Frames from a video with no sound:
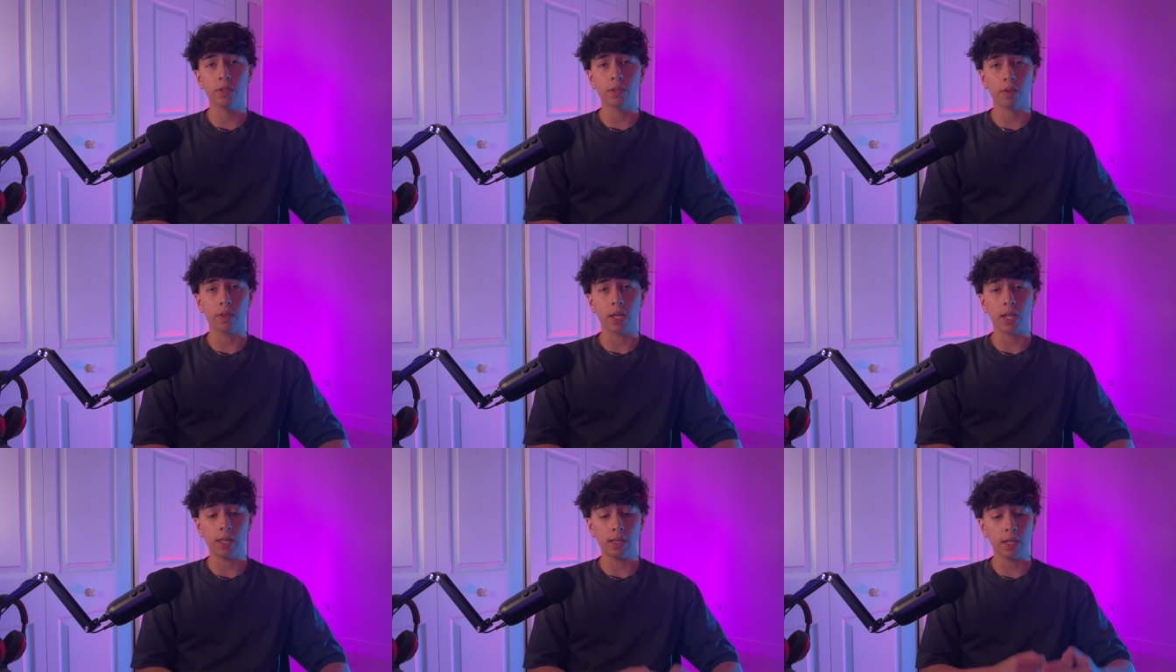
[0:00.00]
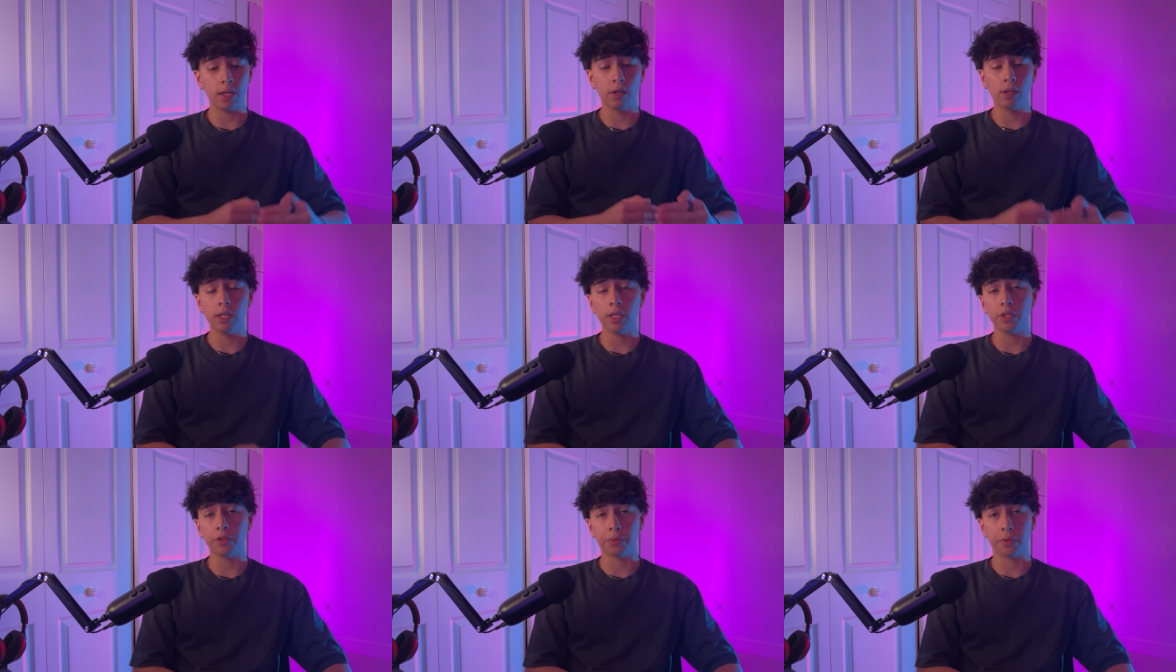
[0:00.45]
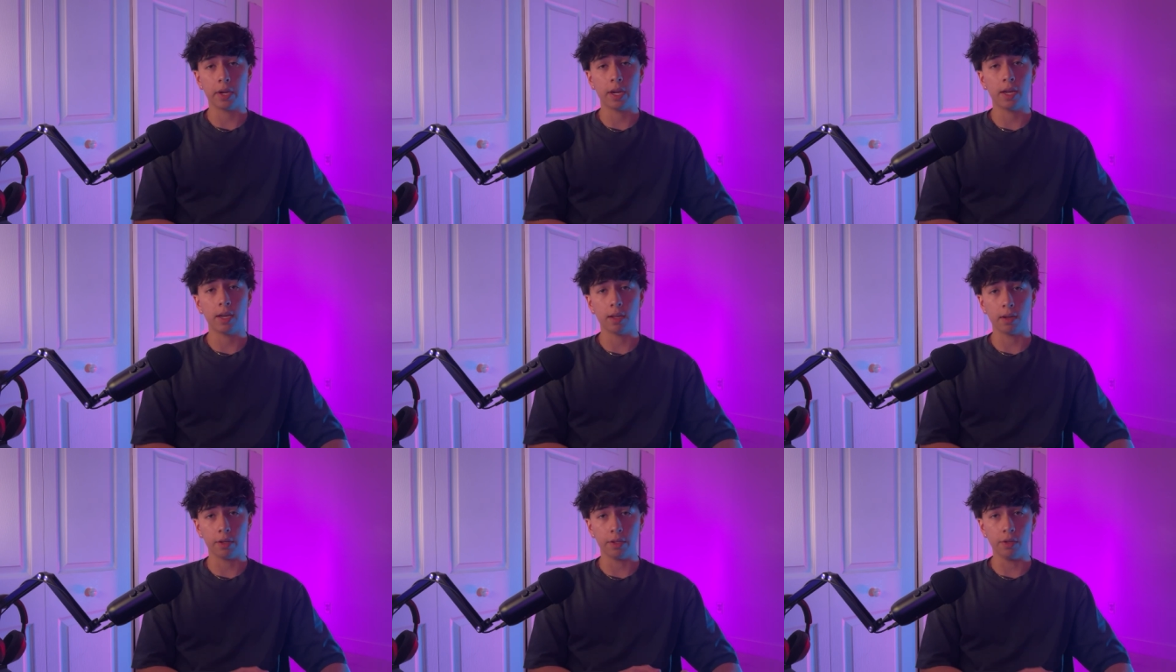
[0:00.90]
So they literally
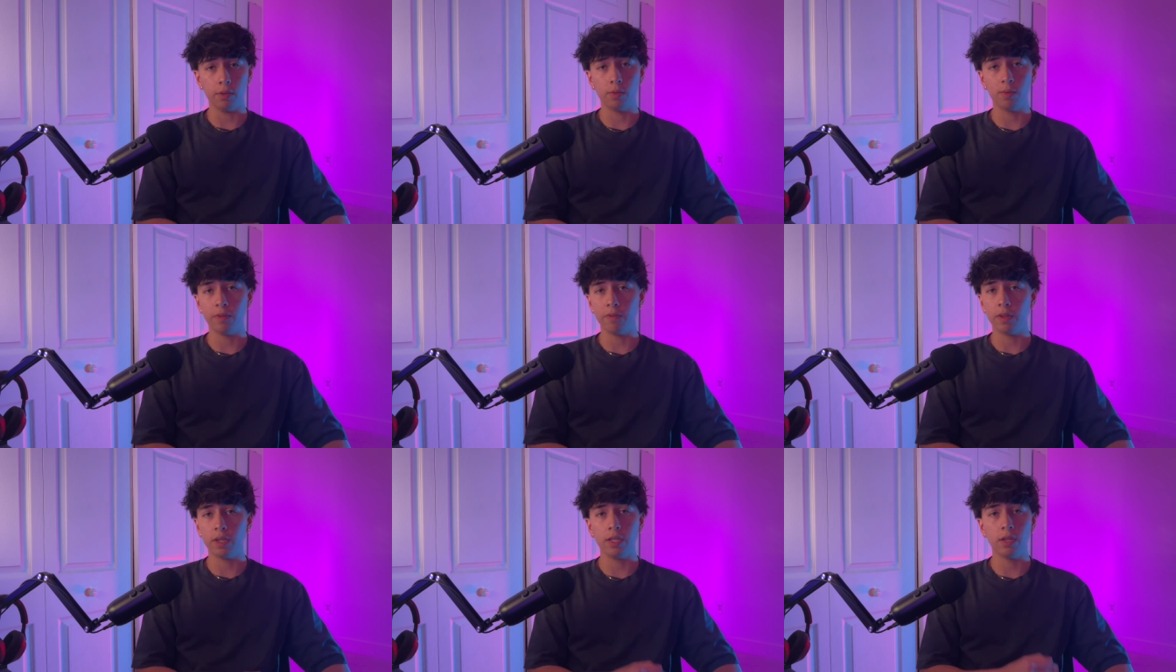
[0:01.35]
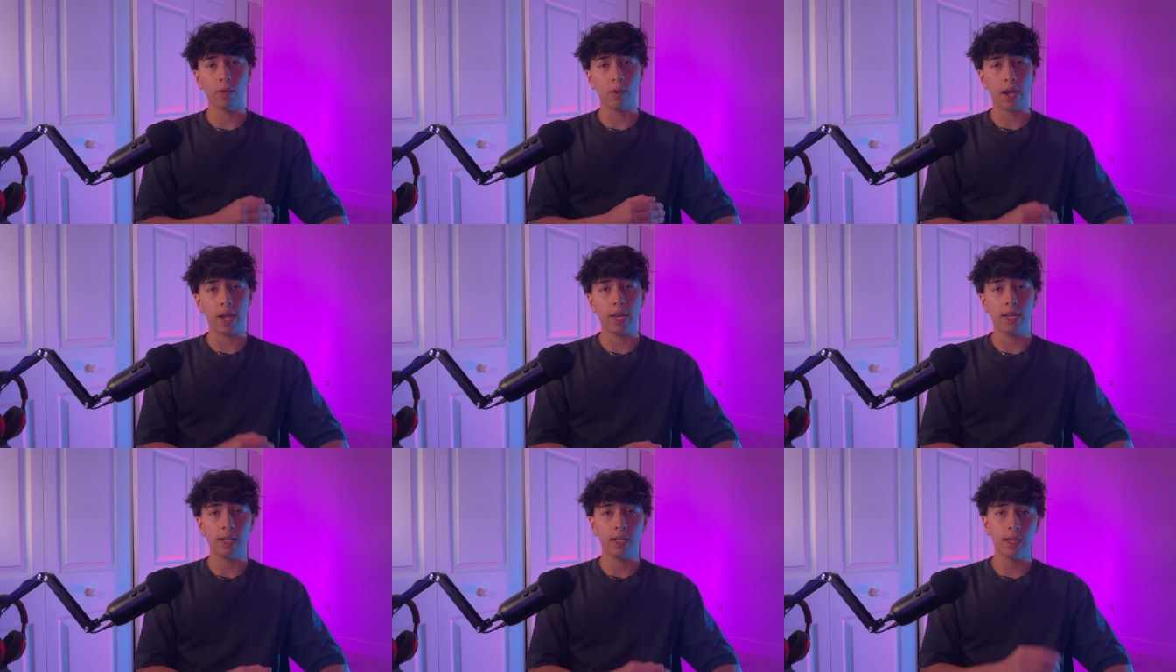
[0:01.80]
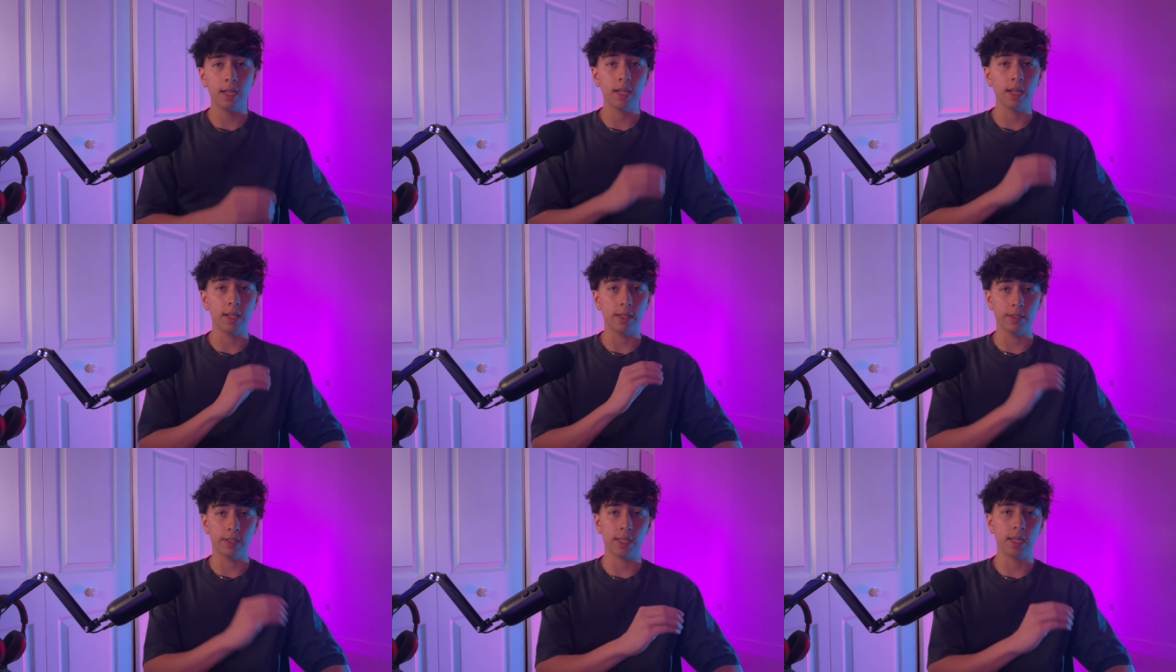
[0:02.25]
create a YouTube video, edit it,
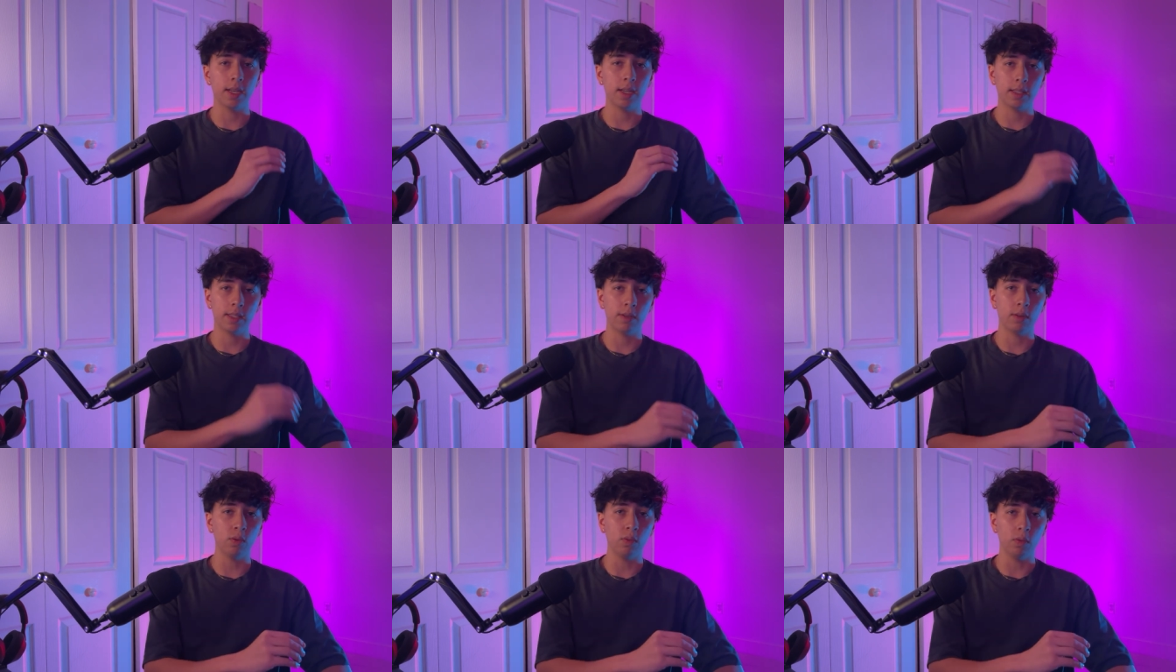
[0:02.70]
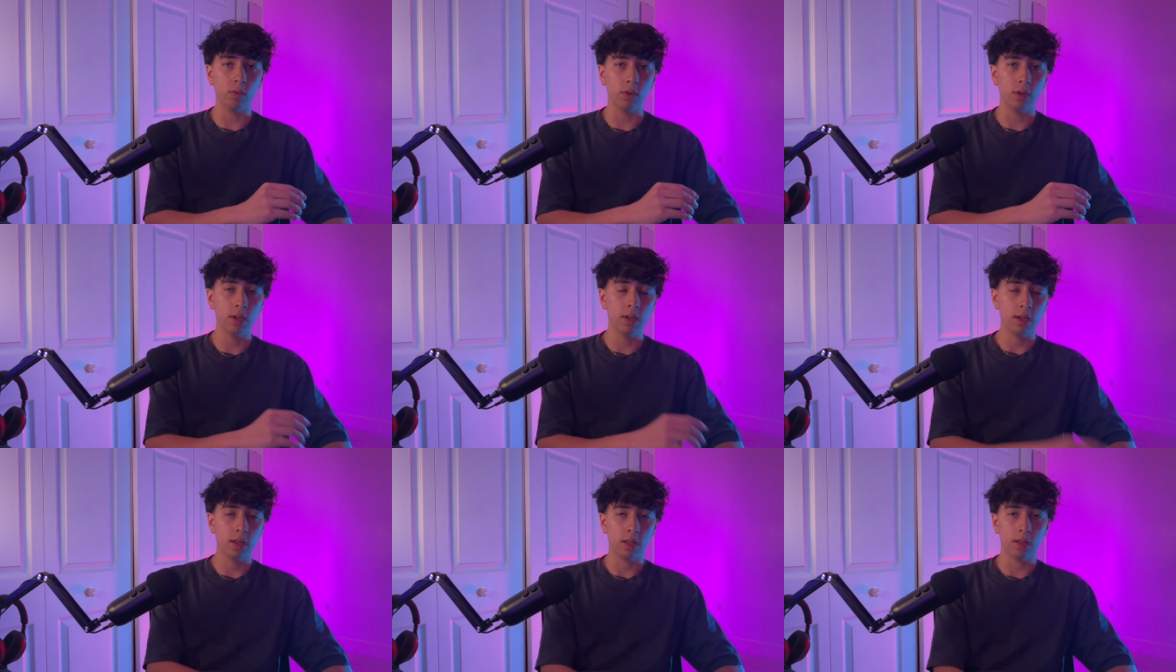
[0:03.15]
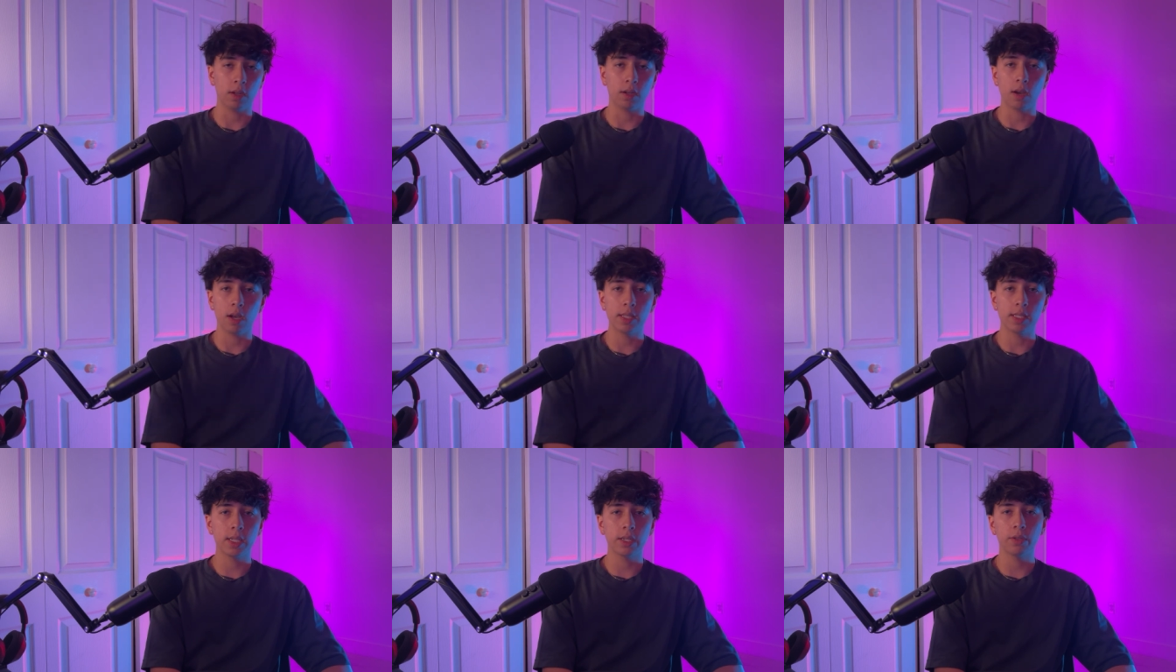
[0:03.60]
and send it to the
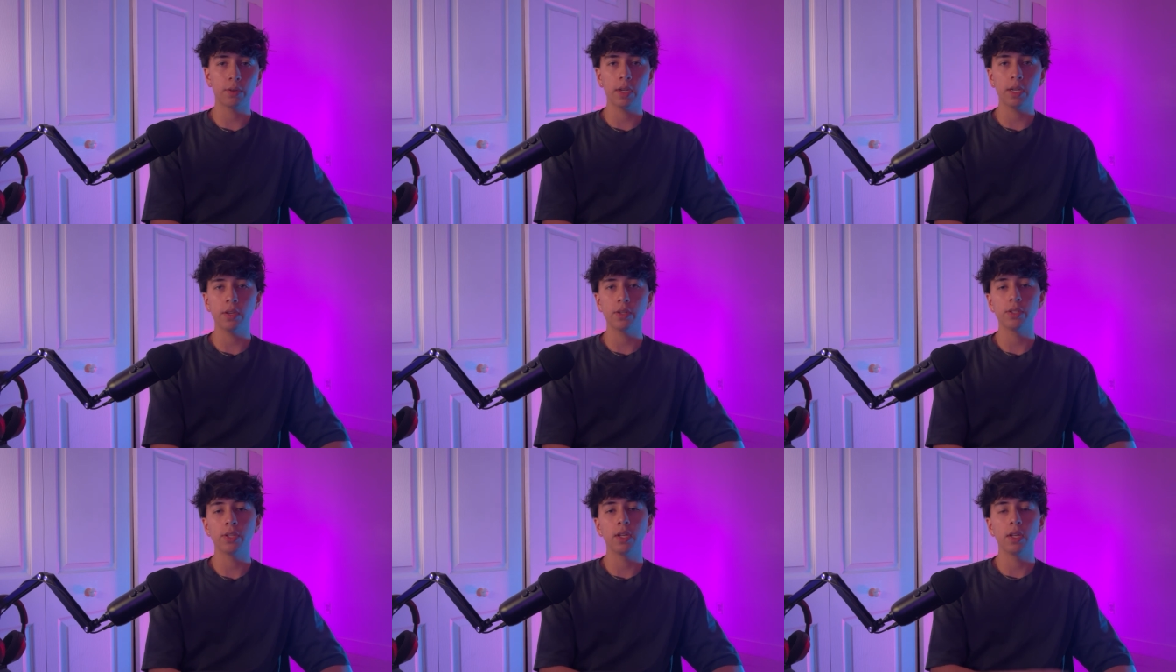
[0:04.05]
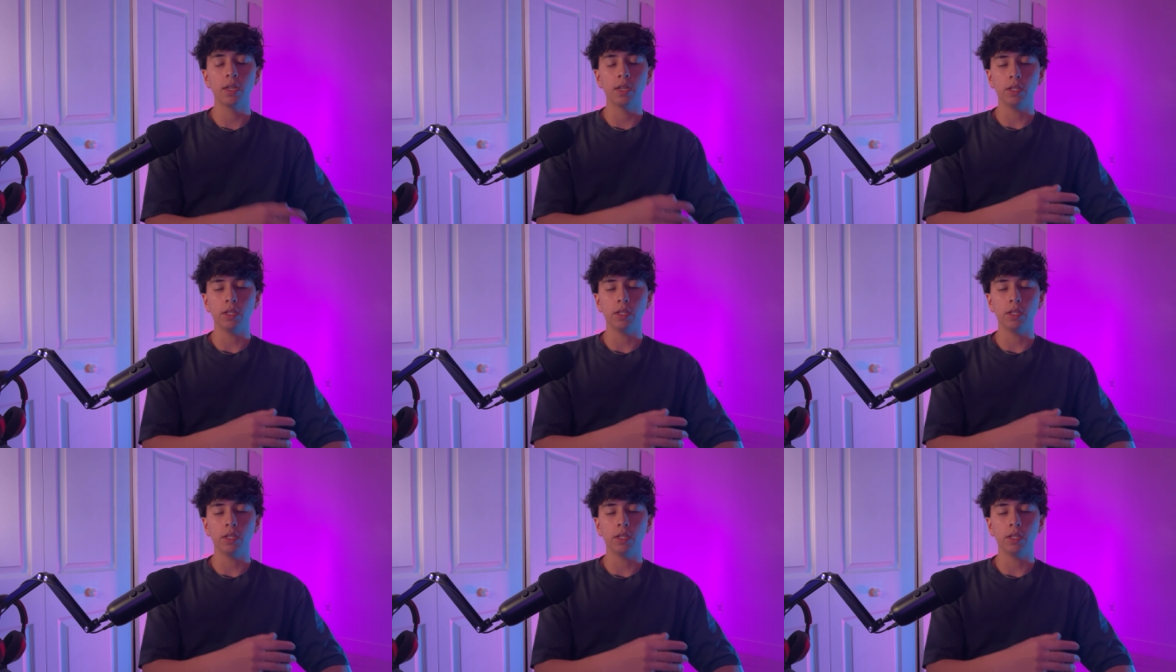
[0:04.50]
content creators.